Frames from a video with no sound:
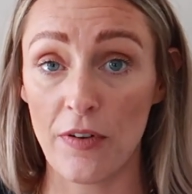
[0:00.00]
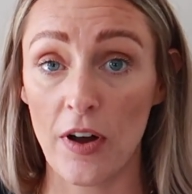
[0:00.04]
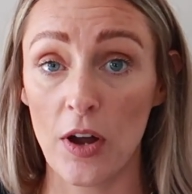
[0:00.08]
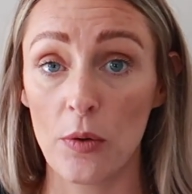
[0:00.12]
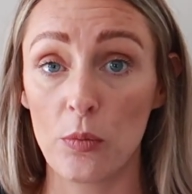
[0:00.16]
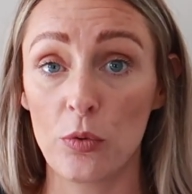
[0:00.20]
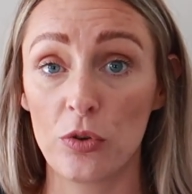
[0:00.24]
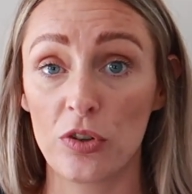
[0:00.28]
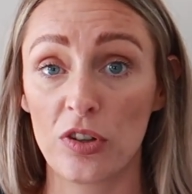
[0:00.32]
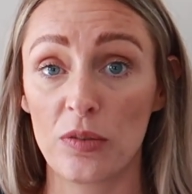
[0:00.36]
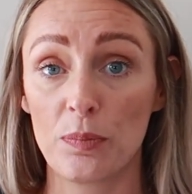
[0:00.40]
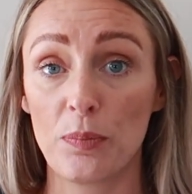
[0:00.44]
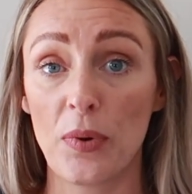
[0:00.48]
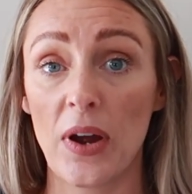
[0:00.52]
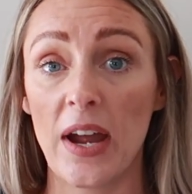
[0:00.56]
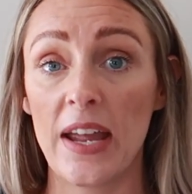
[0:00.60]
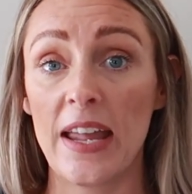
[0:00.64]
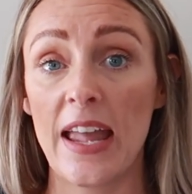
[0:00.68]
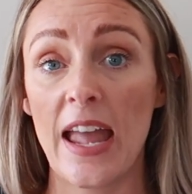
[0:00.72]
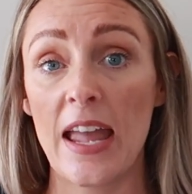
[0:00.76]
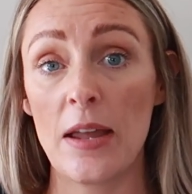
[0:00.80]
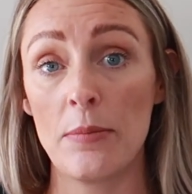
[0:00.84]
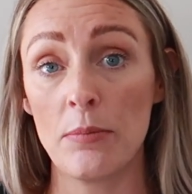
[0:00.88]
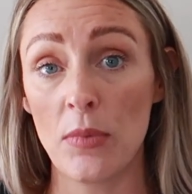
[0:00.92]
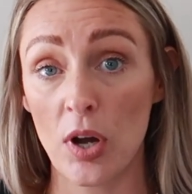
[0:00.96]
I will
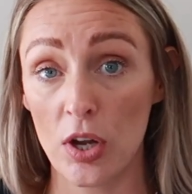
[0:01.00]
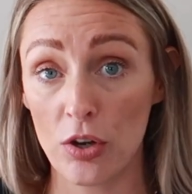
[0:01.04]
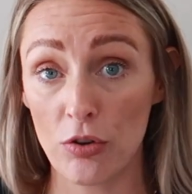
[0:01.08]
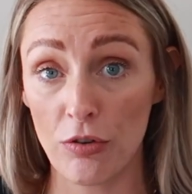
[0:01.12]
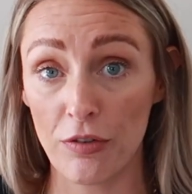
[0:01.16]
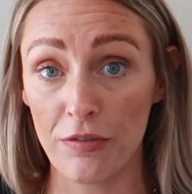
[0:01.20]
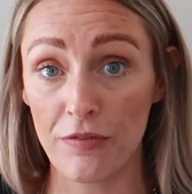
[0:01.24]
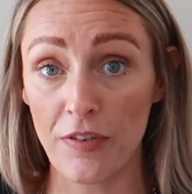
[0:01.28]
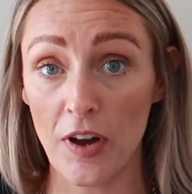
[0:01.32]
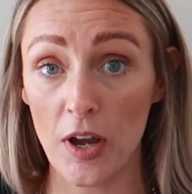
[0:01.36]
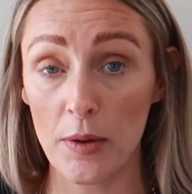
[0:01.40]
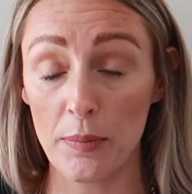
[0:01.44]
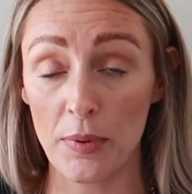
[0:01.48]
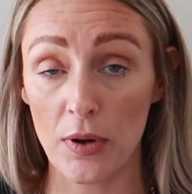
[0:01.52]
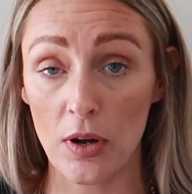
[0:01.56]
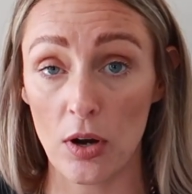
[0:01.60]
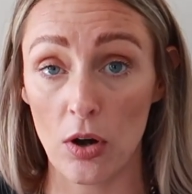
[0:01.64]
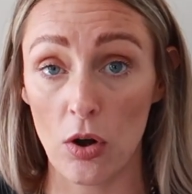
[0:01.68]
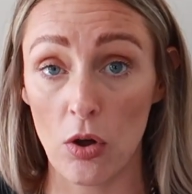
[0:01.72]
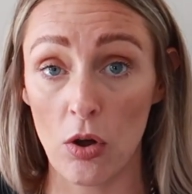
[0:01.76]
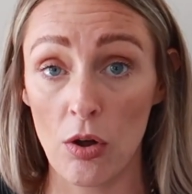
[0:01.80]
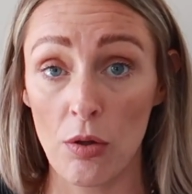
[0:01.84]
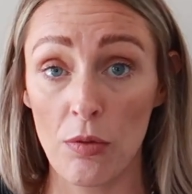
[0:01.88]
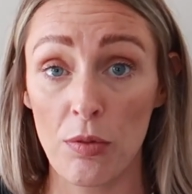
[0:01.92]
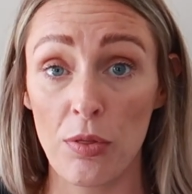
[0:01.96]
spray a microfiber
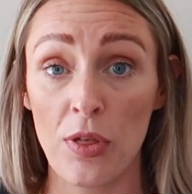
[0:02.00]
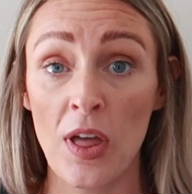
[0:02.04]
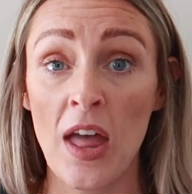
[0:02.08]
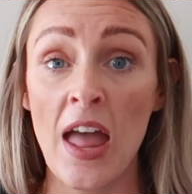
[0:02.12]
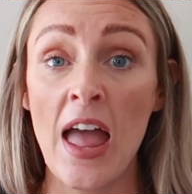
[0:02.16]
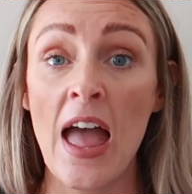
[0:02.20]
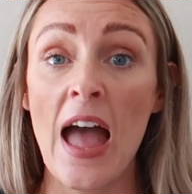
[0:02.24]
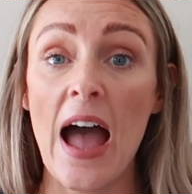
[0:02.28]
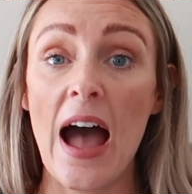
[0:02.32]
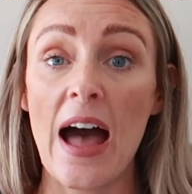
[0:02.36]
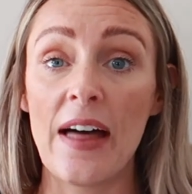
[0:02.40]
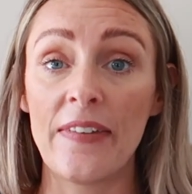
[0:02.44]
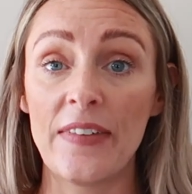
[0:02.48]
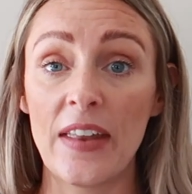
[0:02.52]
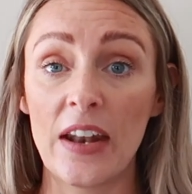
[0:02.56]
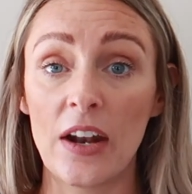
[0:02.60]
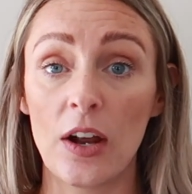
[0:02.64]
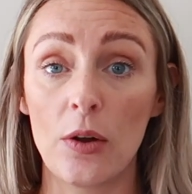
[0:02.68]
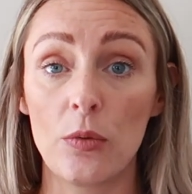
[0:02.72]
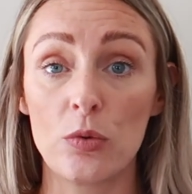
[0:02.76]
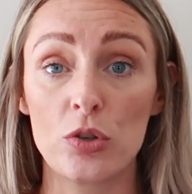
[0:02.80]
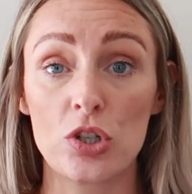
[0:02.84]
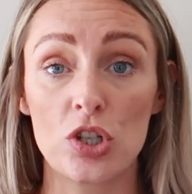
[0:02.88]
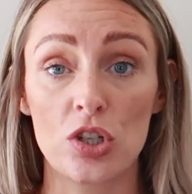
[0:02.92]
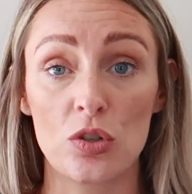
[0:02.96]
cloth, and then
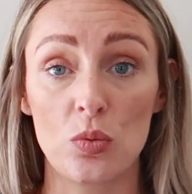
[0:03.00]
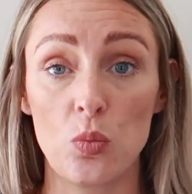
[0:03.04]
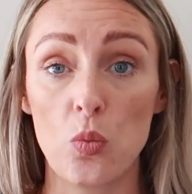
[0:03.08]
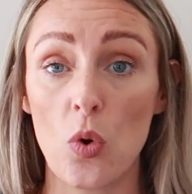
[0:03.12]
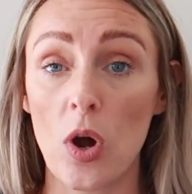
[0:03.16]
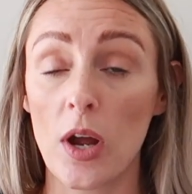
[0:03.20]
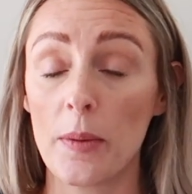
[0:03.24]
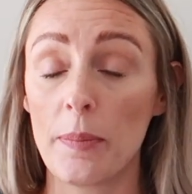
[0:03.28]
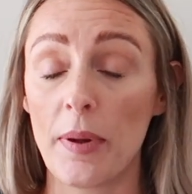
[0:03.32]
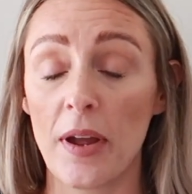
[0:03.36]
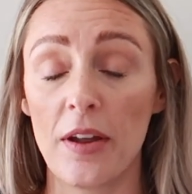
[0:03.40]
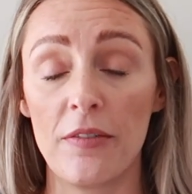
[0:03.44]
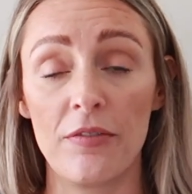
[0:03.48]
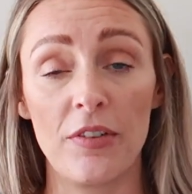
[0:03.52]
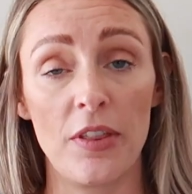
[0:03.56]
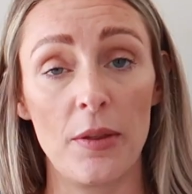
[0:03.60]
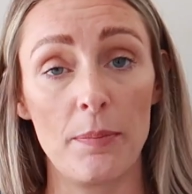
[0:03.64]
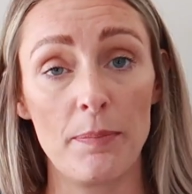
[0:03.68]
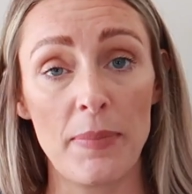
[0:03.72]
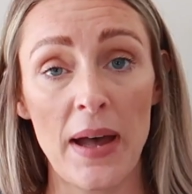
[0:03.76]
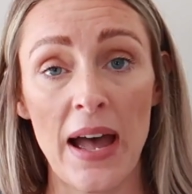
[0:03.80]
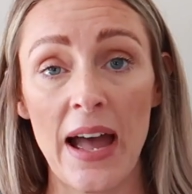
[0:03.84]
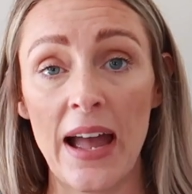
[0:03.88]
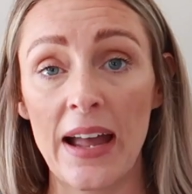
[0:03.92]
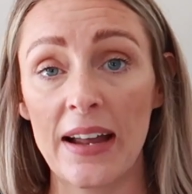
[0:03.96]
I will just wipe over the
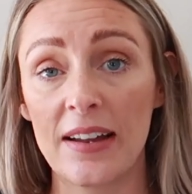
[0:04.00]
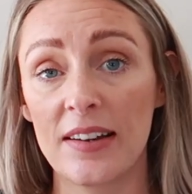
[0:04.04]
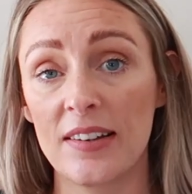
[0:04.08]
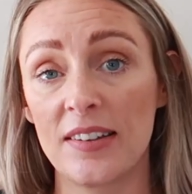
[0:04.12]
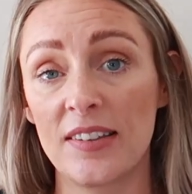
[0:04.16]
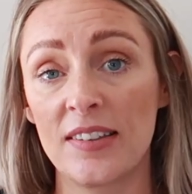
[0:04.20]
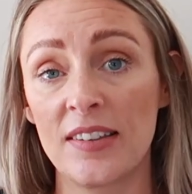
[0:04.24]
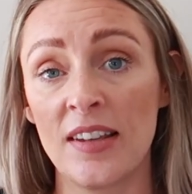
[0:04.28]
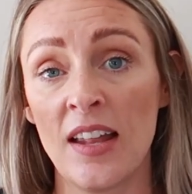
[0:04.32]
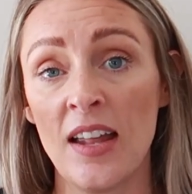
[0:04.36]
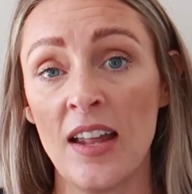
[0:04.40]
backs,